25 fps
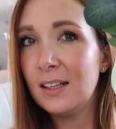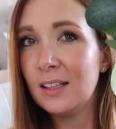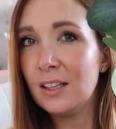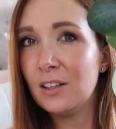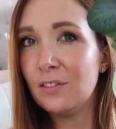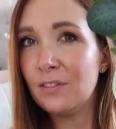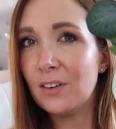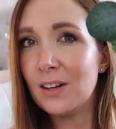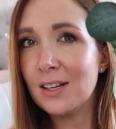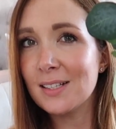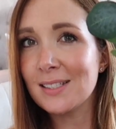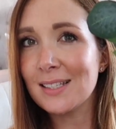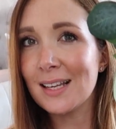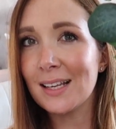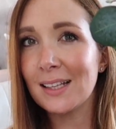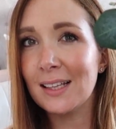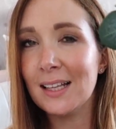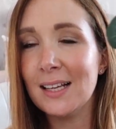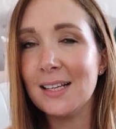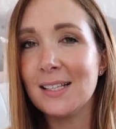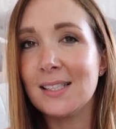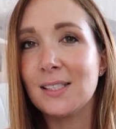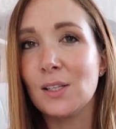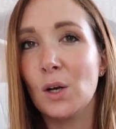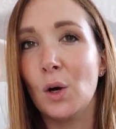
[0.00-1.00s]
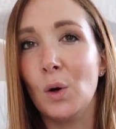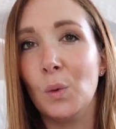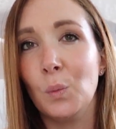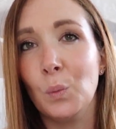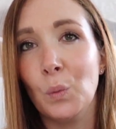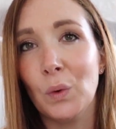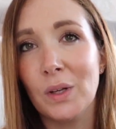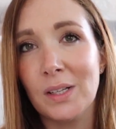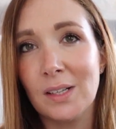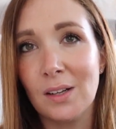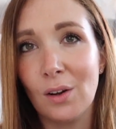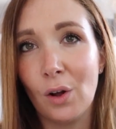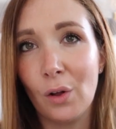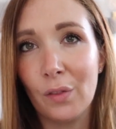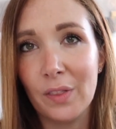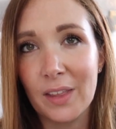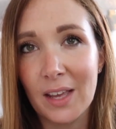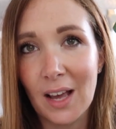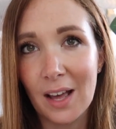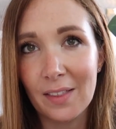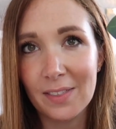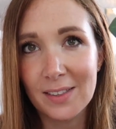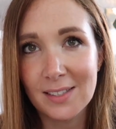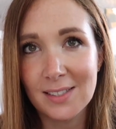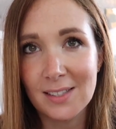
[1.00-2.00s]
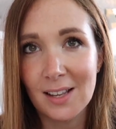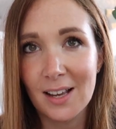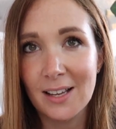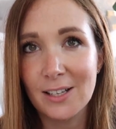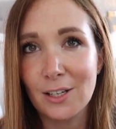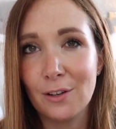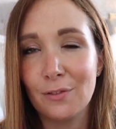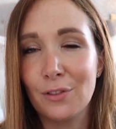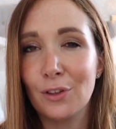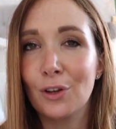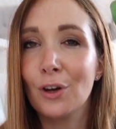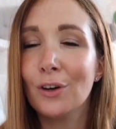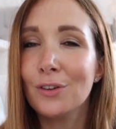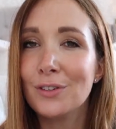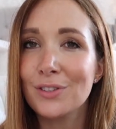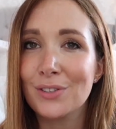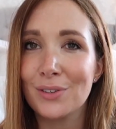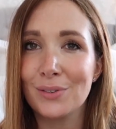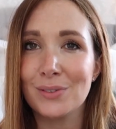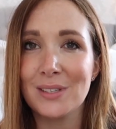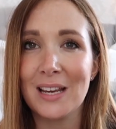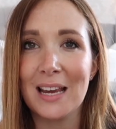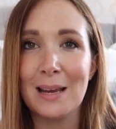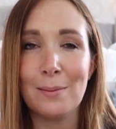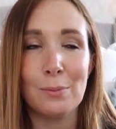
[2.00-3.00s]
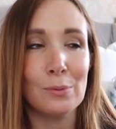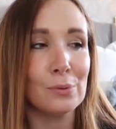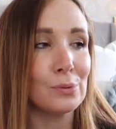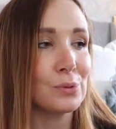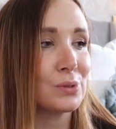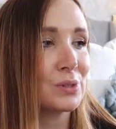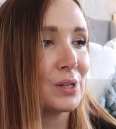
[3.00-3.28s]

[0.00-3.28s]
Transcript: the vase like this on the other side of the console table.